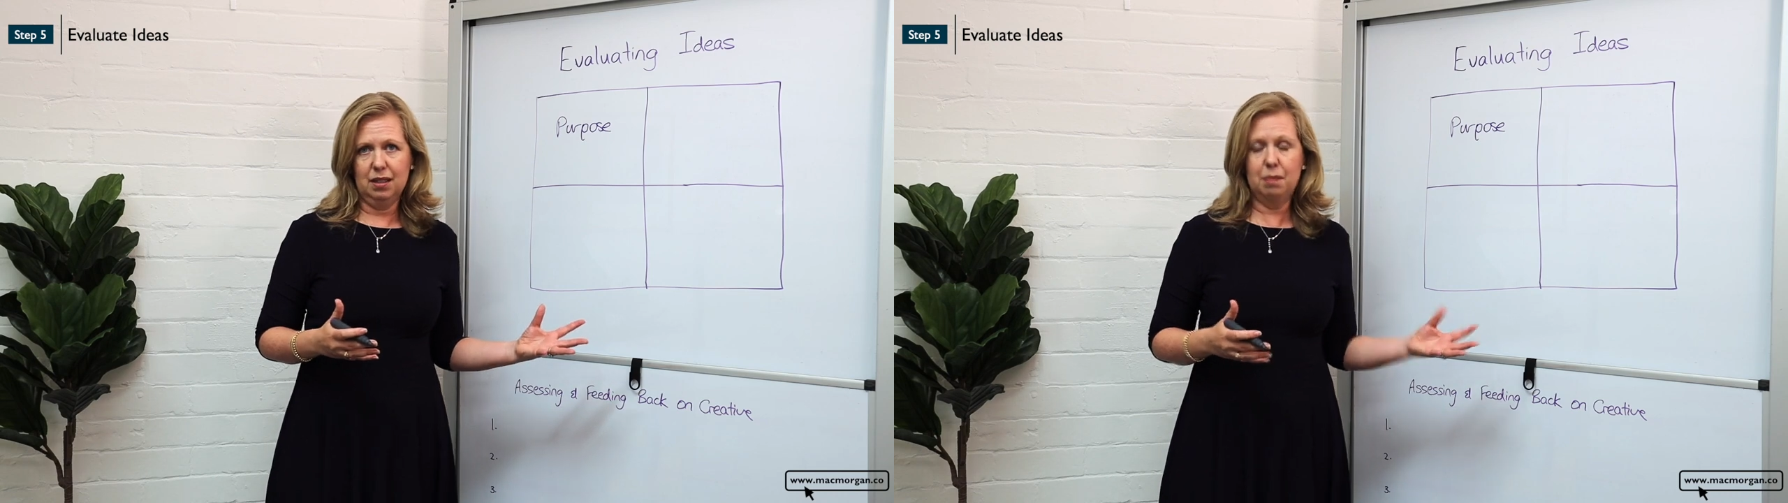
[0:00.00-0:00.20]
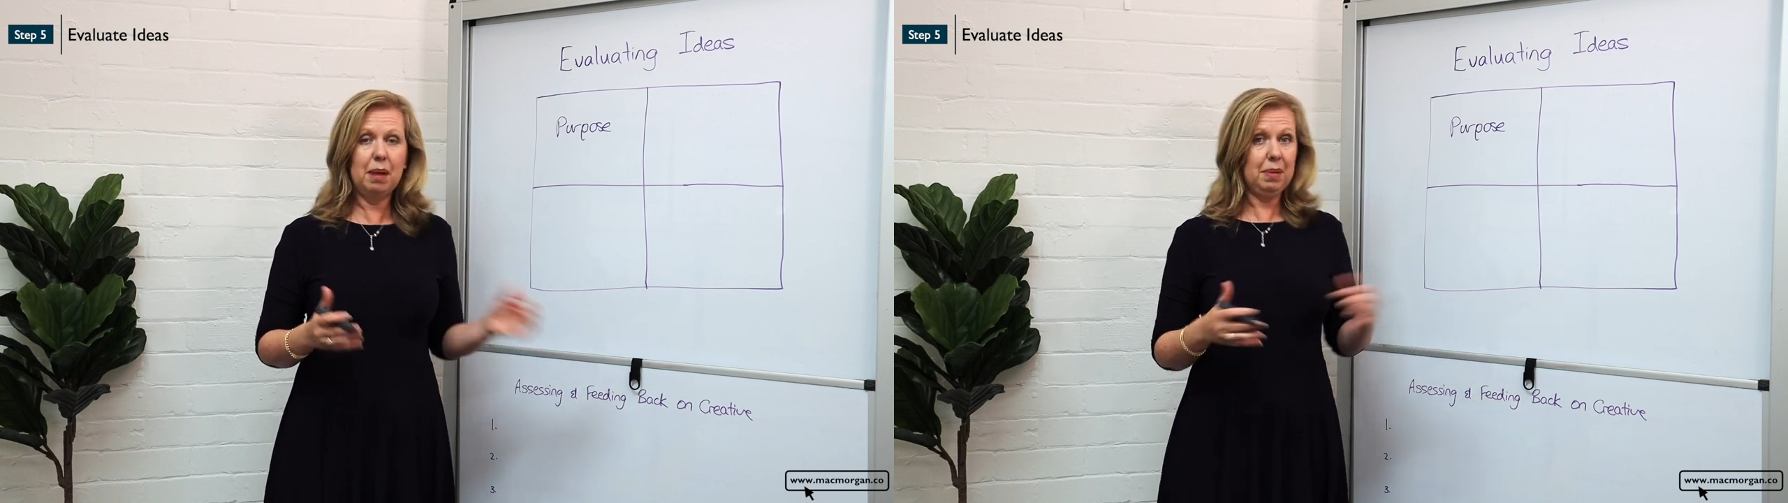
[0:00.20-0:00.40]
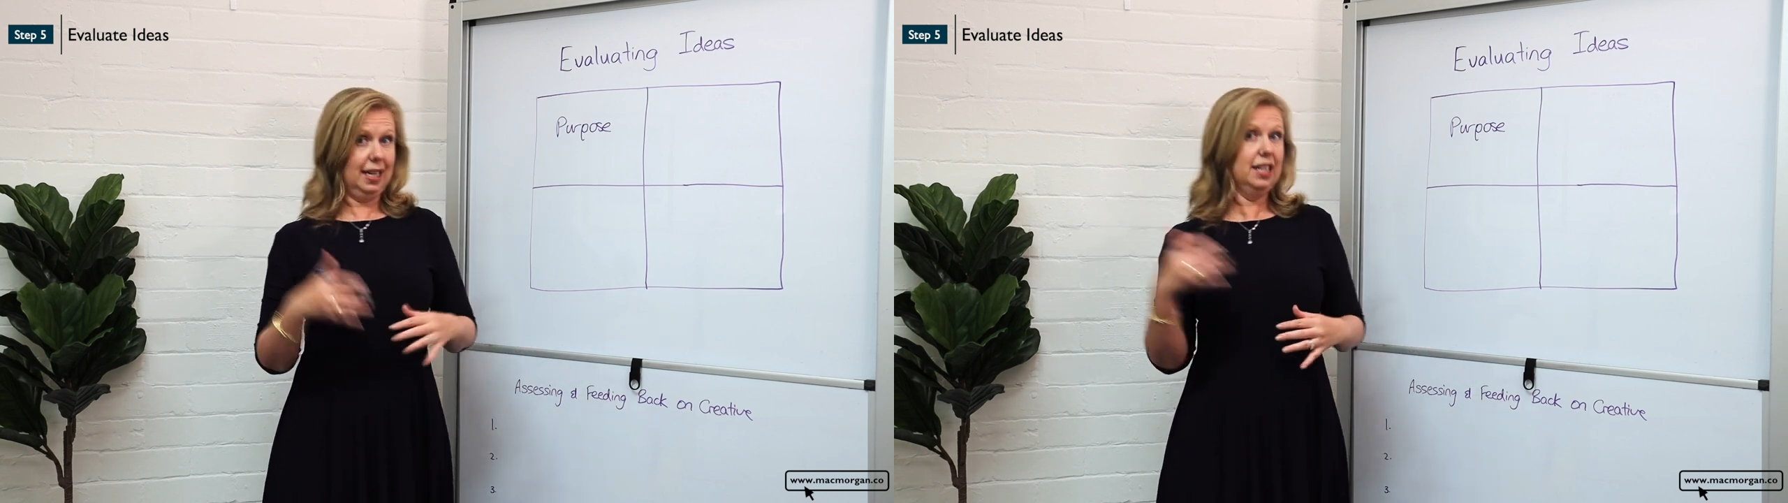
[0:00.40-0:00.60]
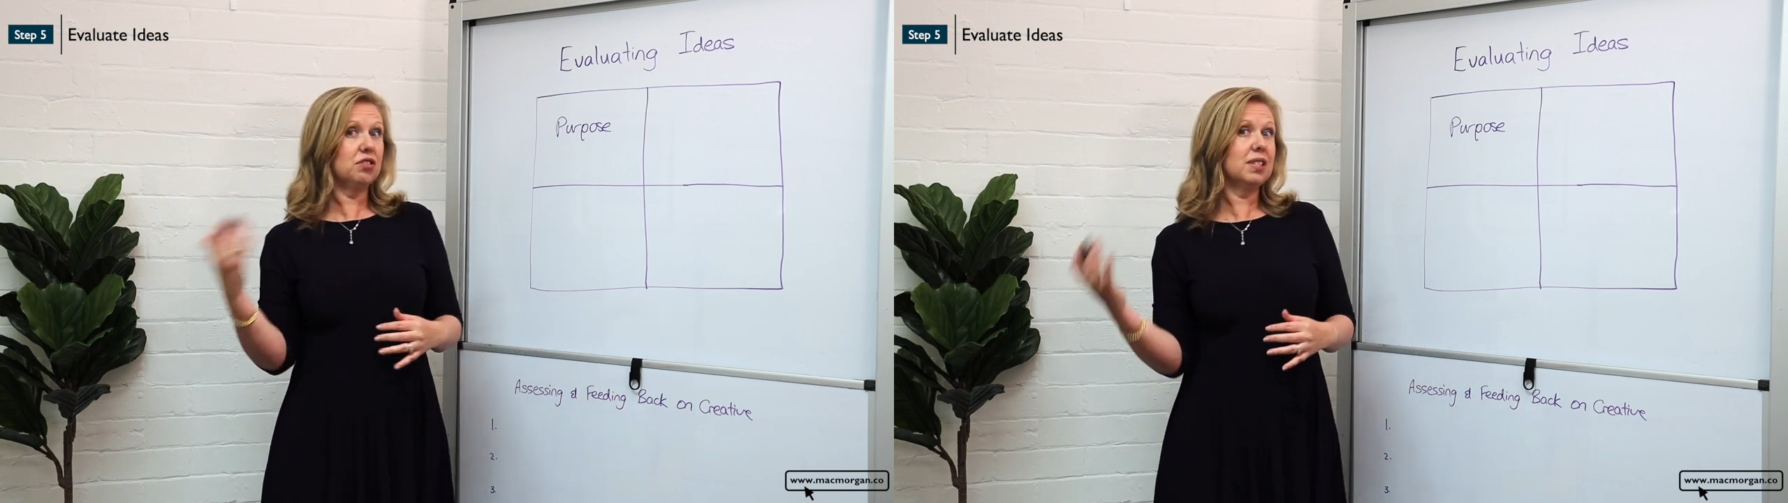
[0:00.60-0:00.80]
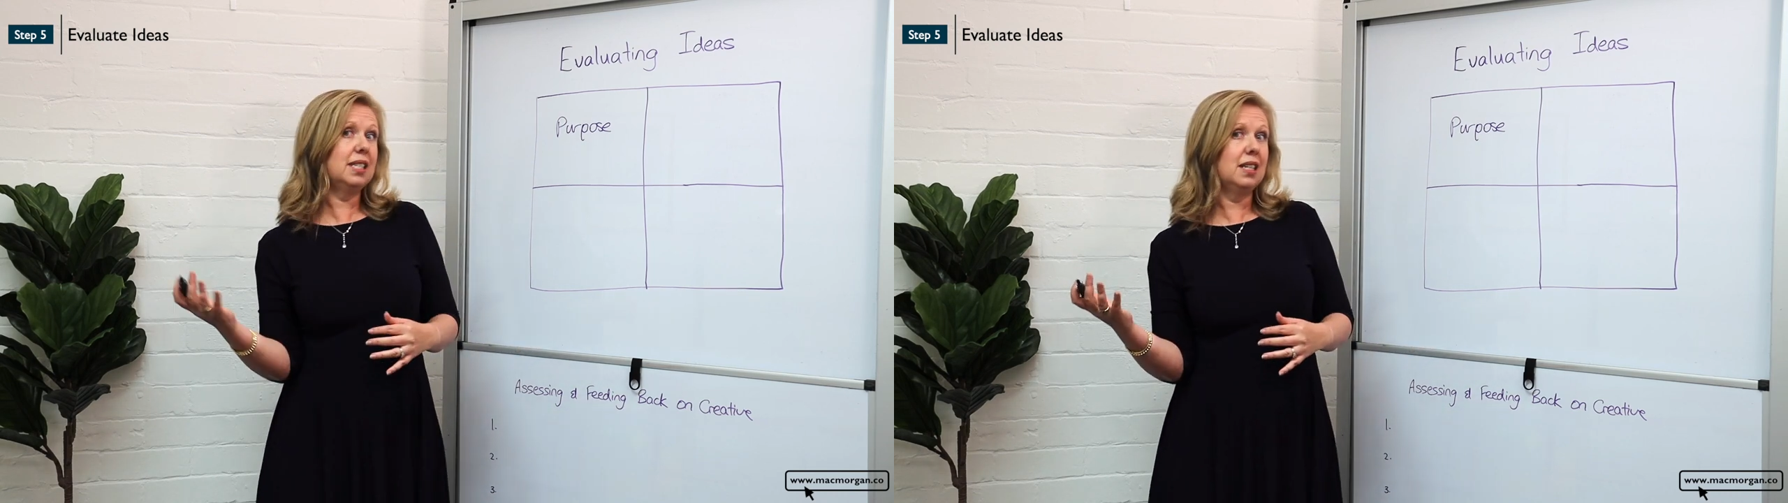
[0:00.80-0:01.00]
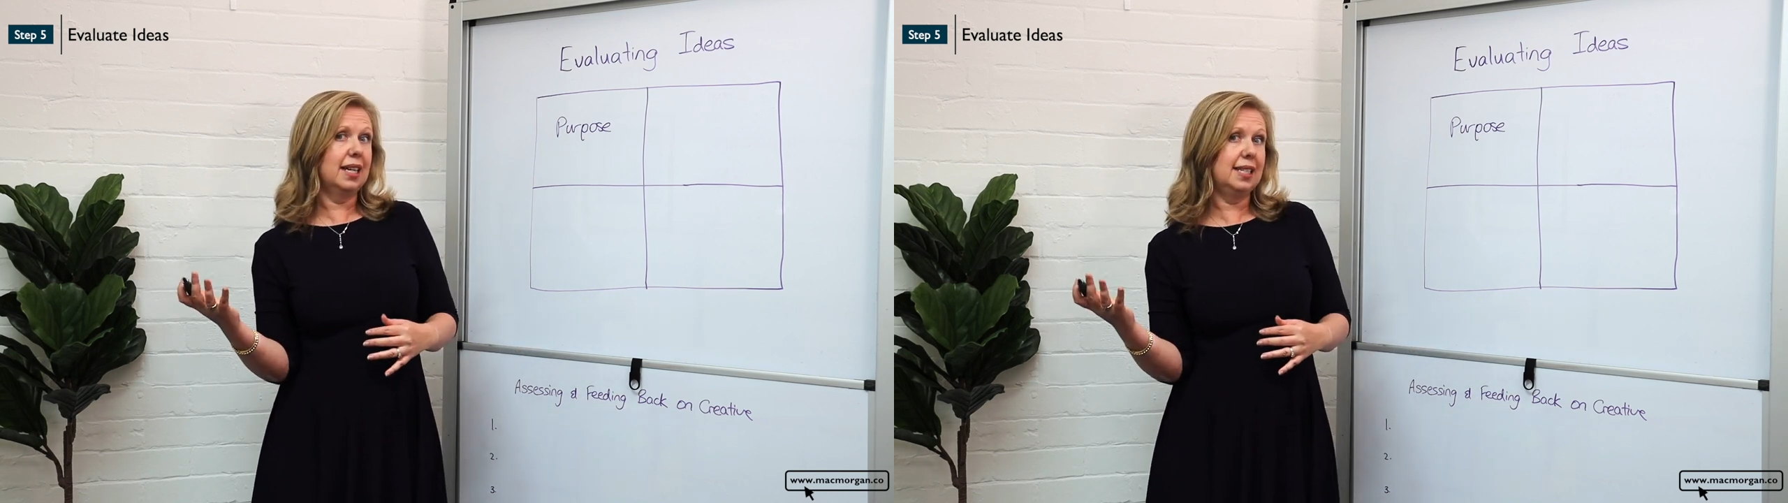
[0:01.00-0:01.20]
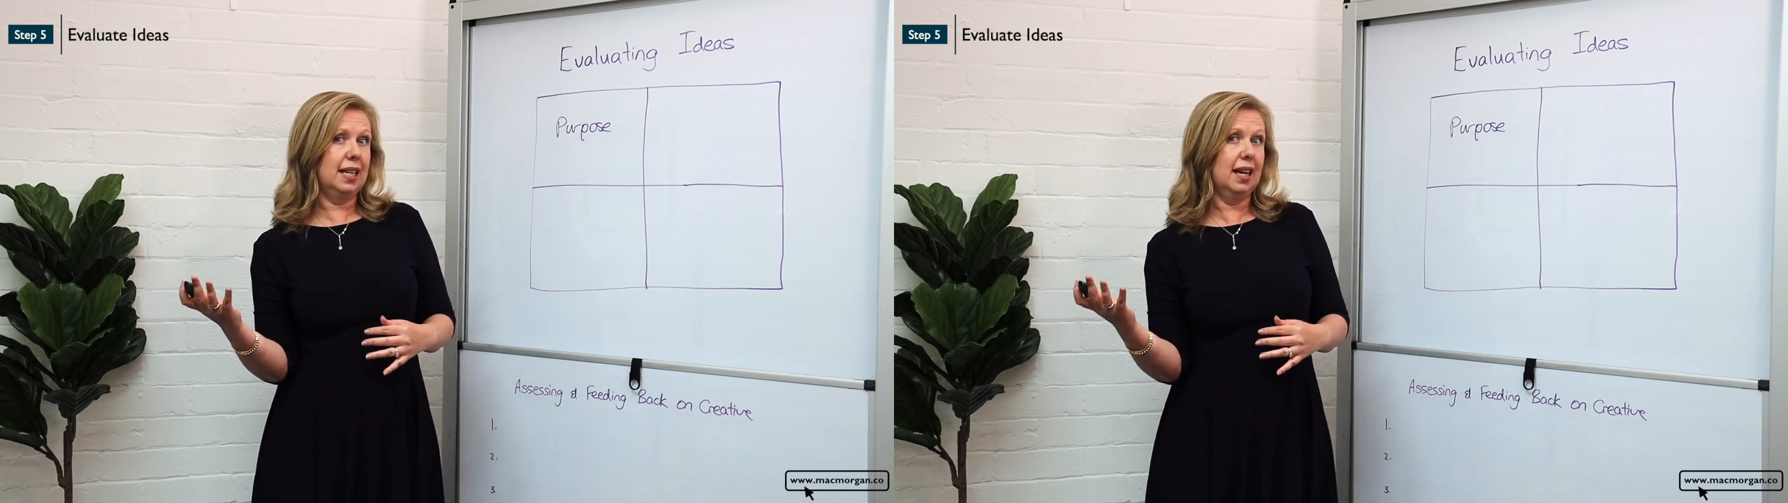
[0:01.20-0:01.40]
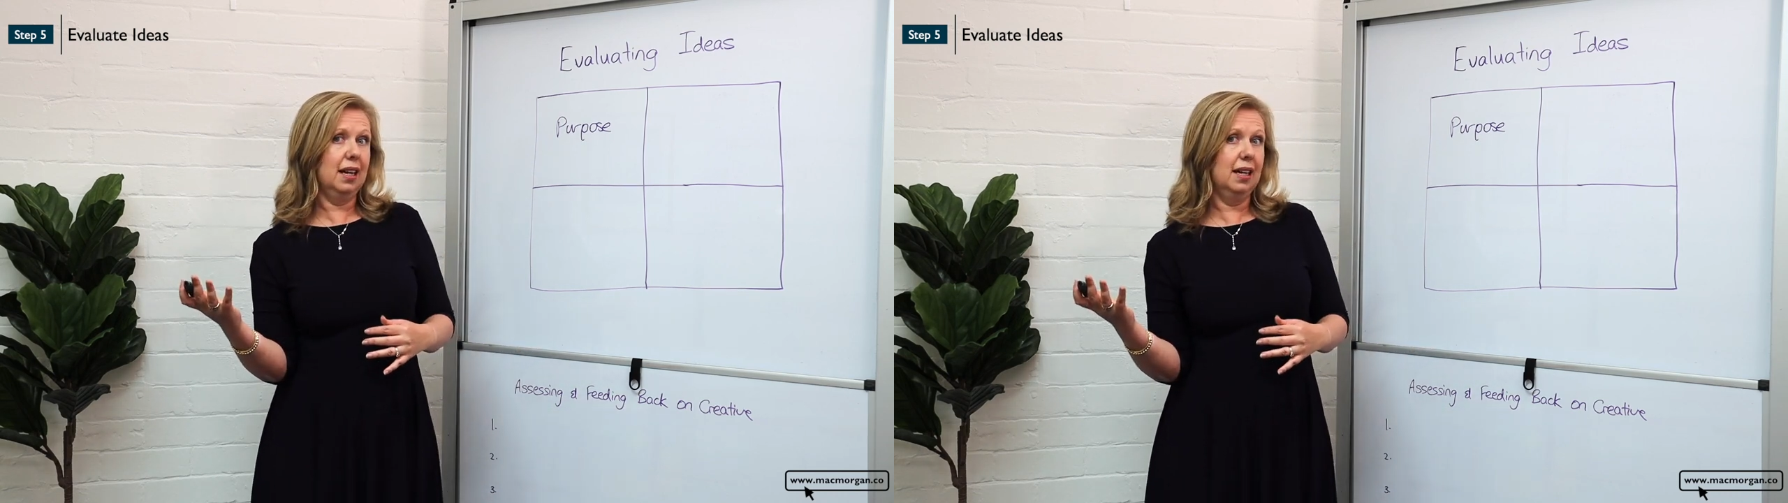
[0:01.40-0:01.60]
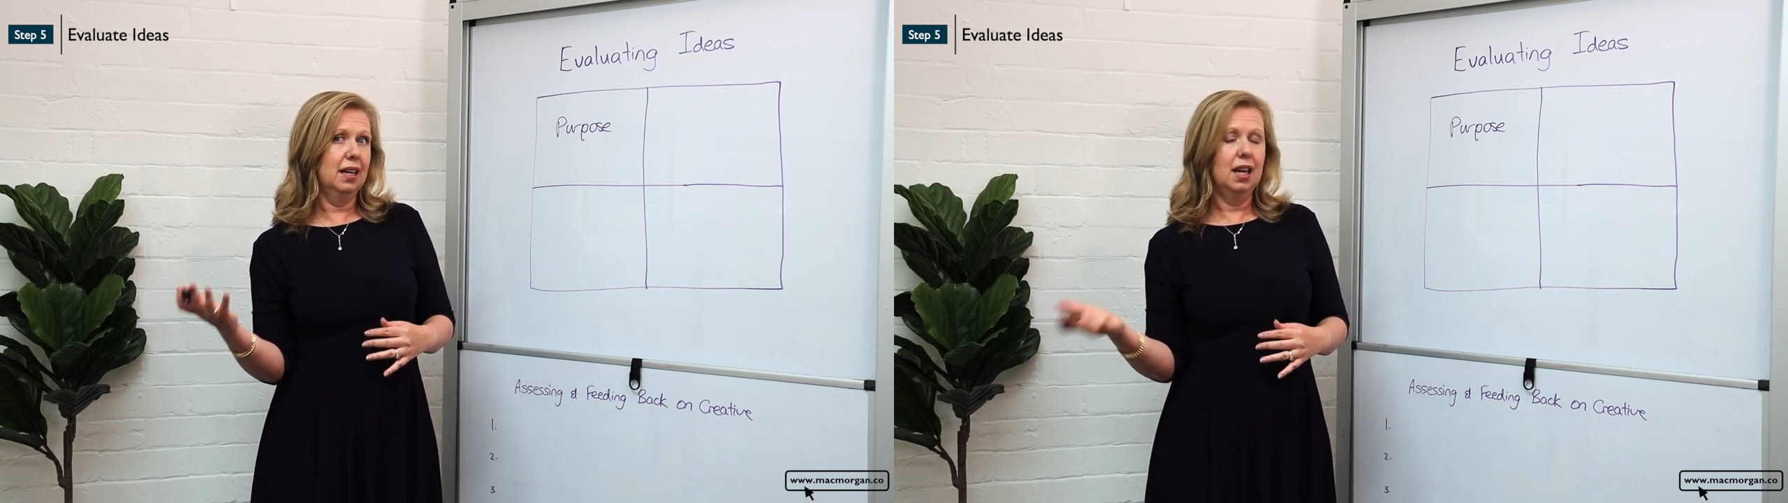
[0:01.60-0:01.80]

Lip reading: It may be an interesting idea,